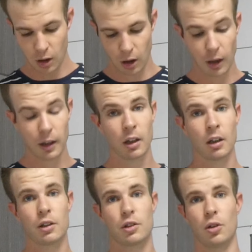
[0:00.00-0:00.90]
Alright,
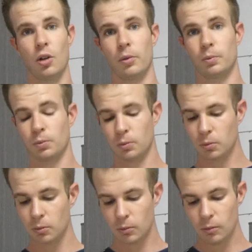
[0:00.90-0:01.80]
so
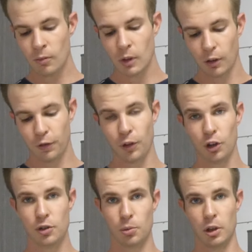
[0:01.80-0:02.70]
the
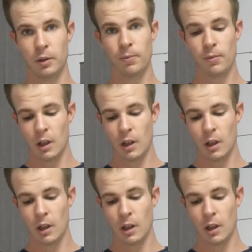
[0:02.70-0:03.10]
first one,